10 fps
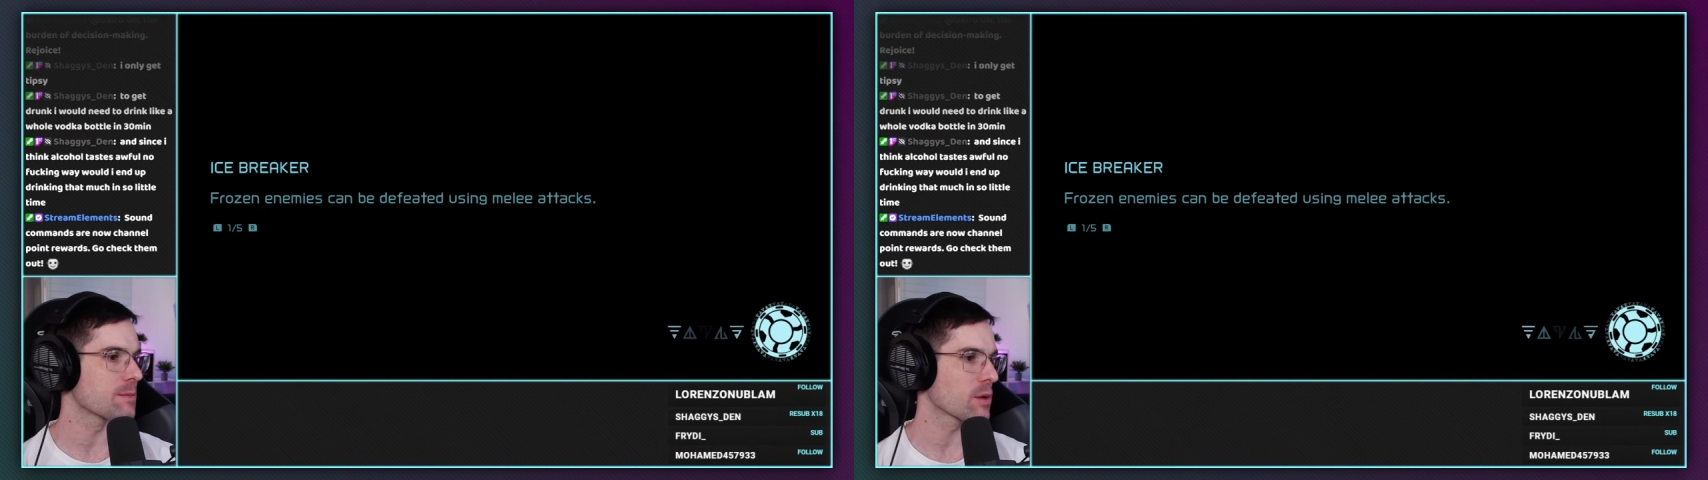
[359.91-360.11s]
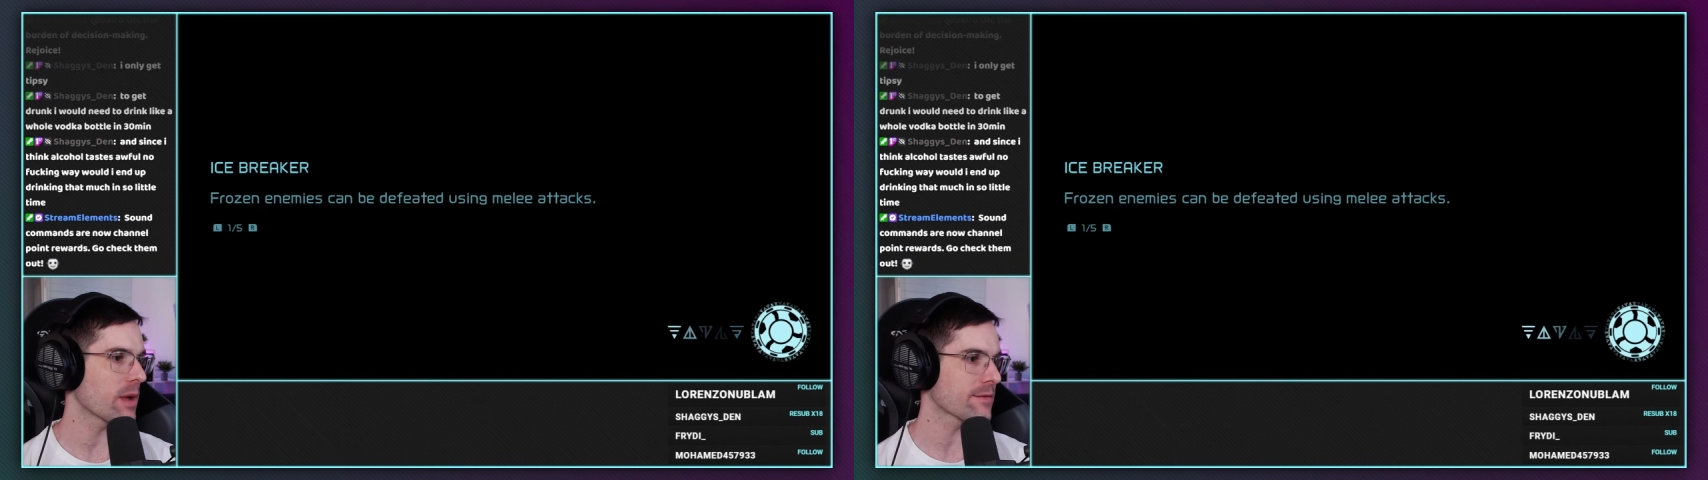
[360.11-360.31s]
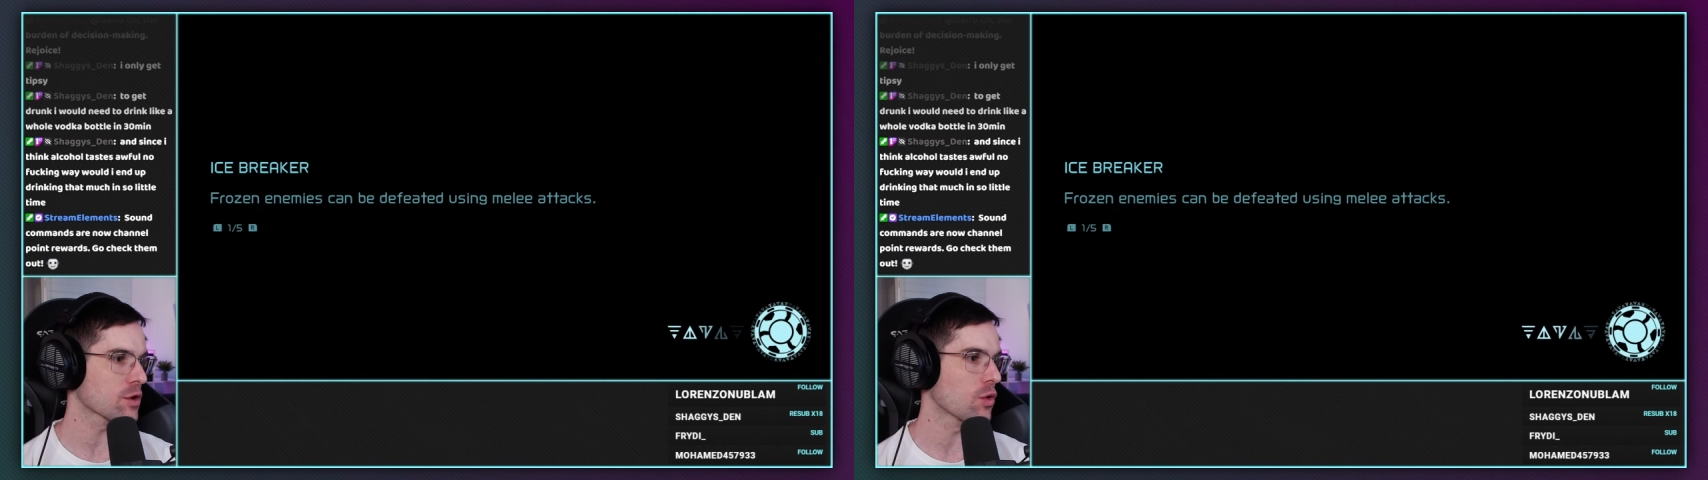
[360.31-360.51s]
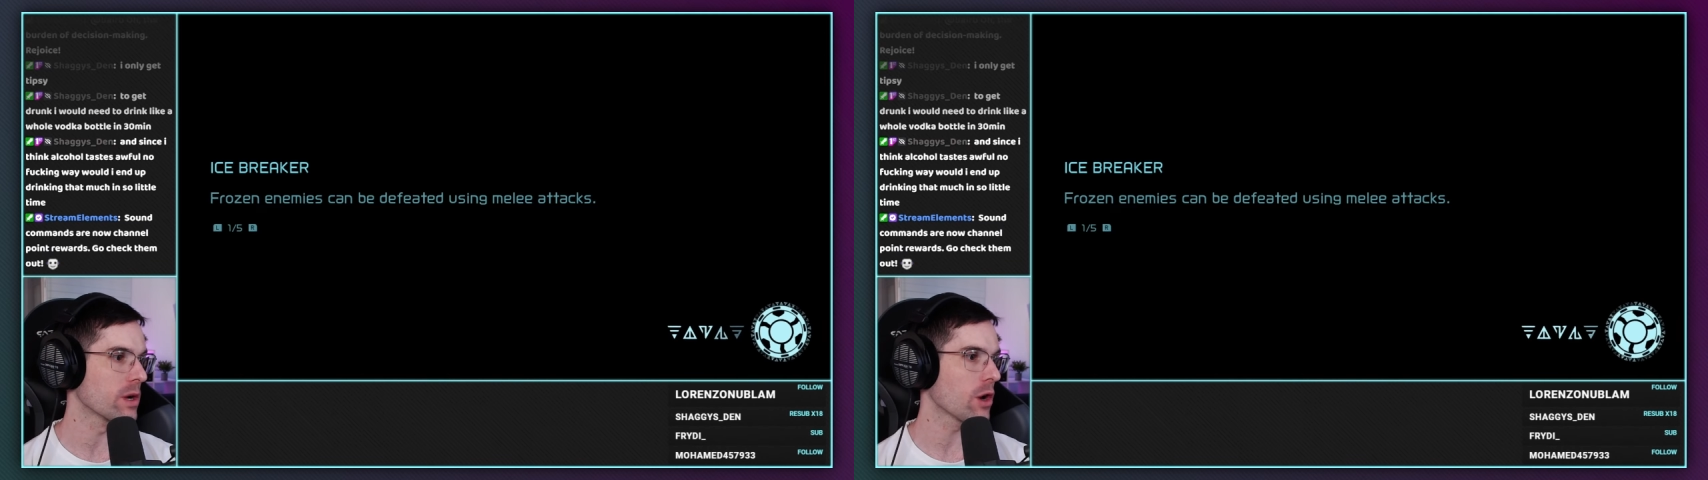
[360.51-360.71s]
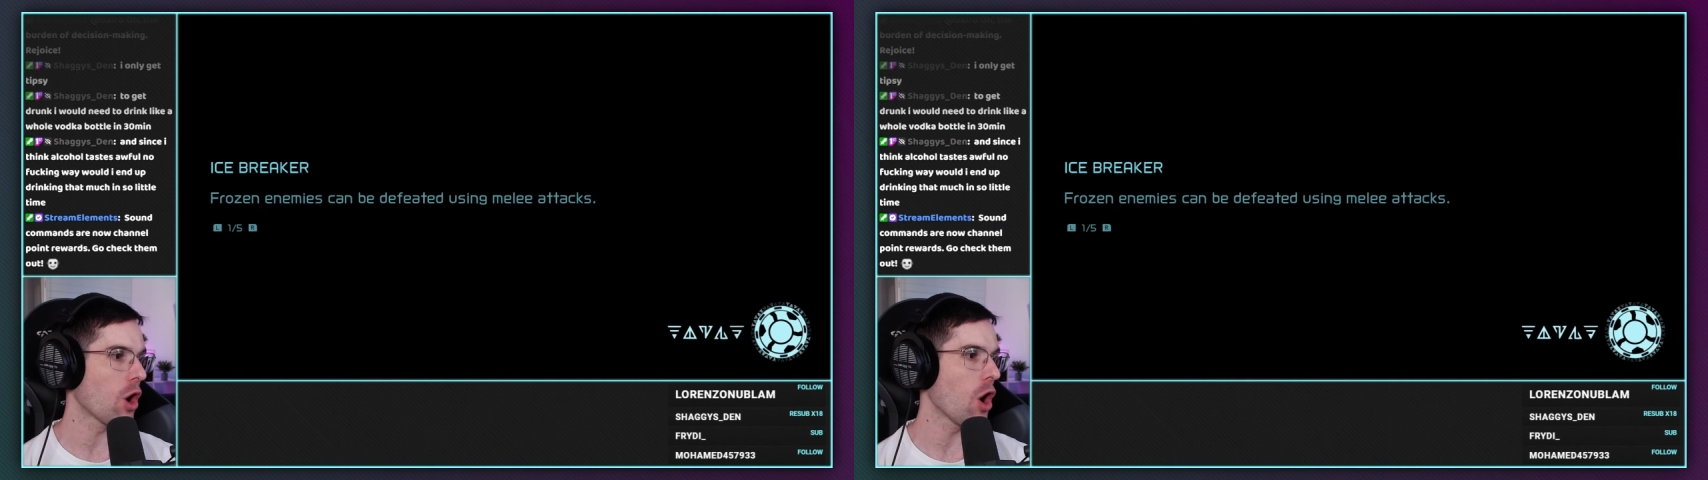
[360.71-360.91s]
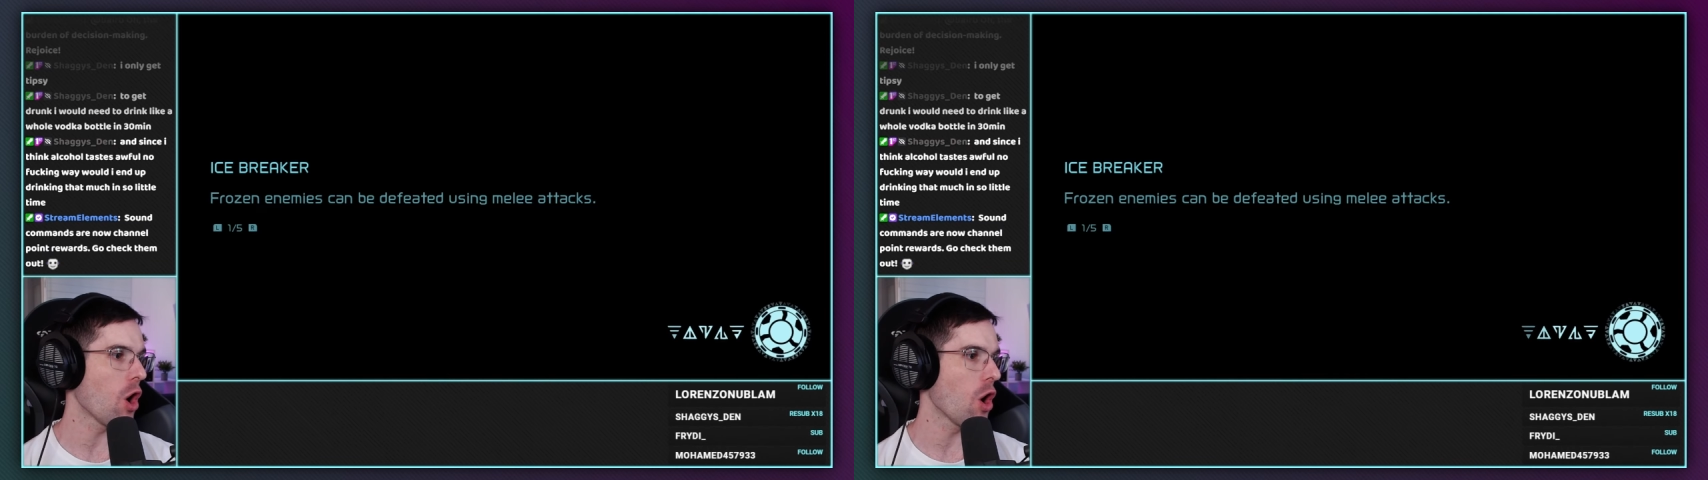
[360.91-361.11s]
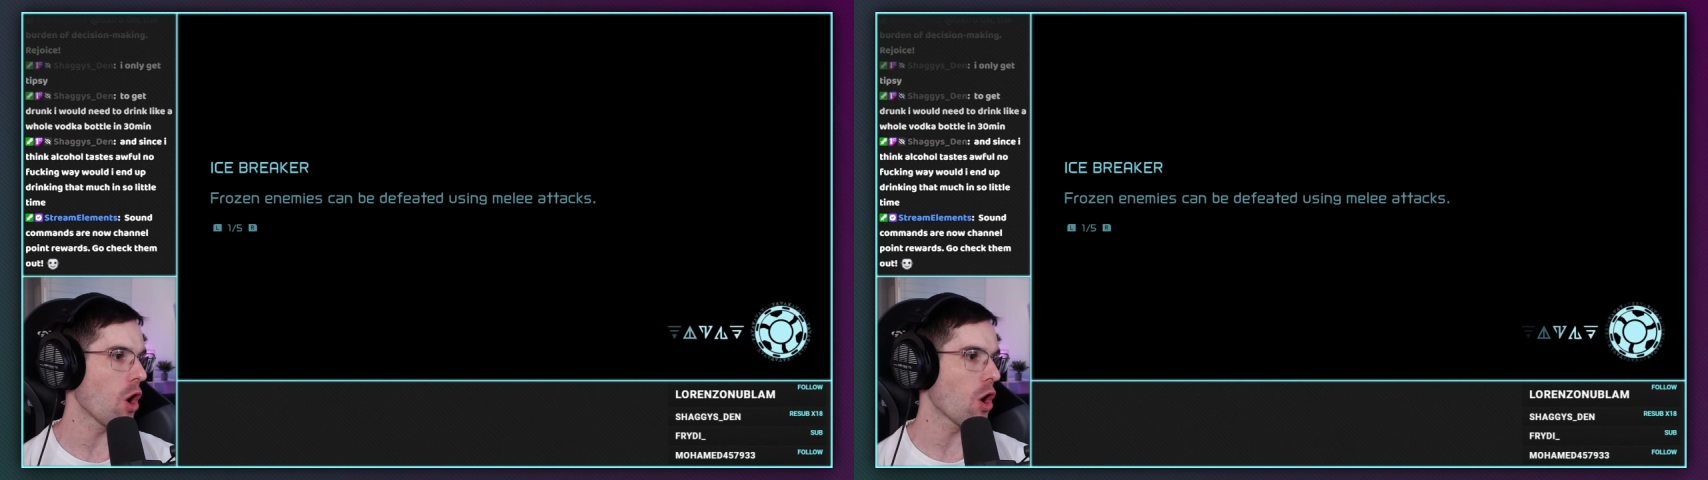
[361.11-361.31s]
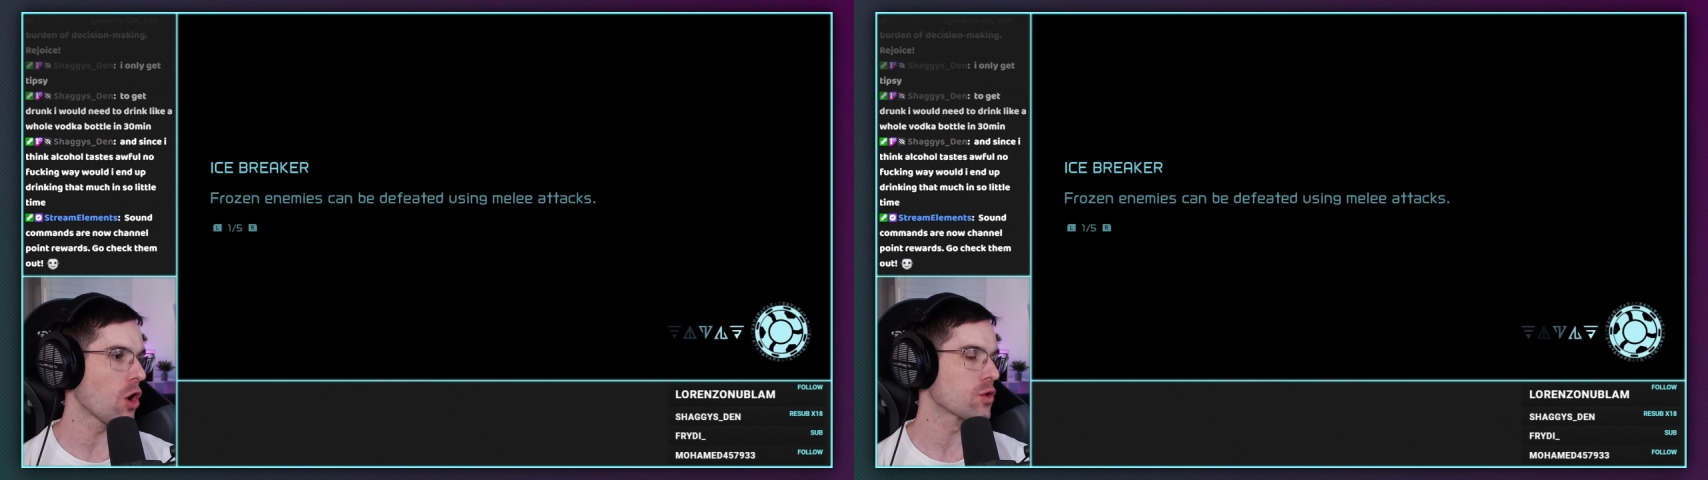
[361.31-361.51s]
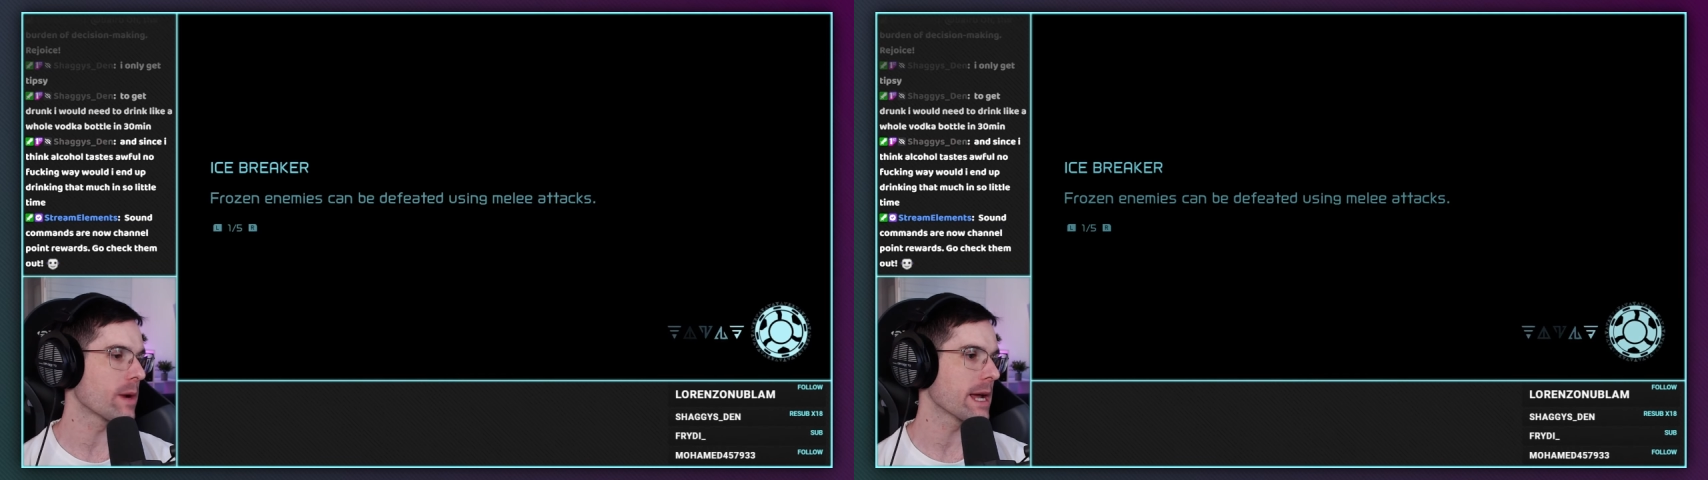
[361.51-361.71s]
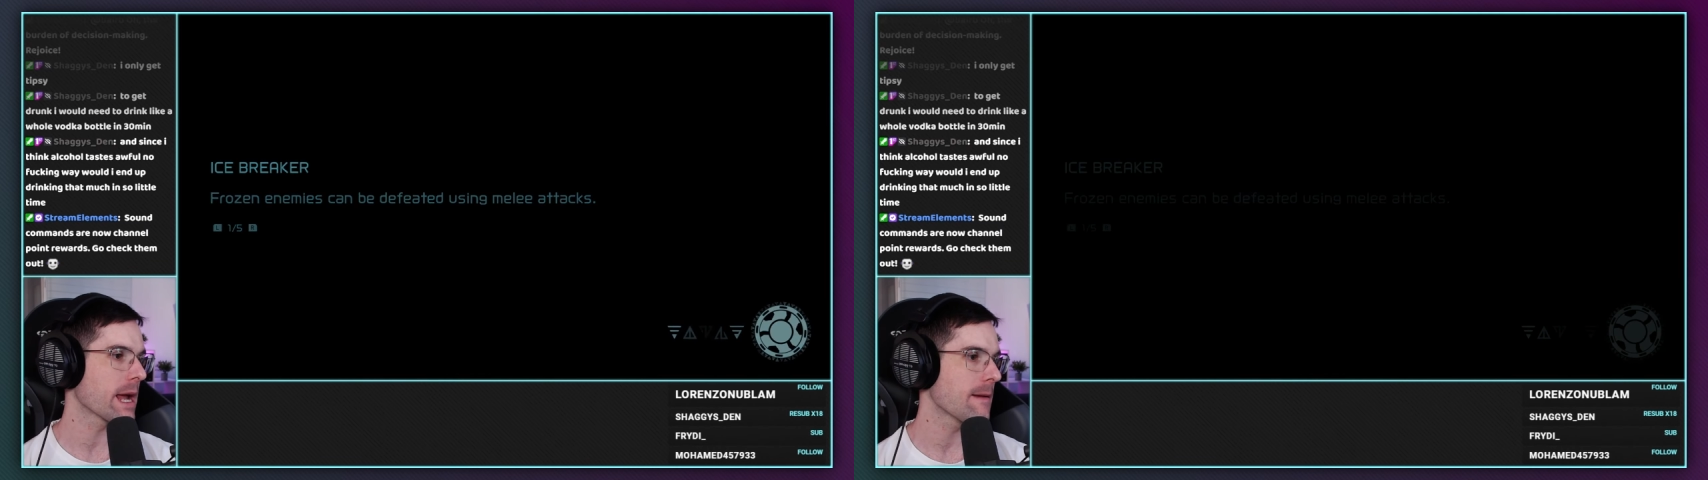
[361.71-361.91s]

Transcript: but we have to go it all the way again.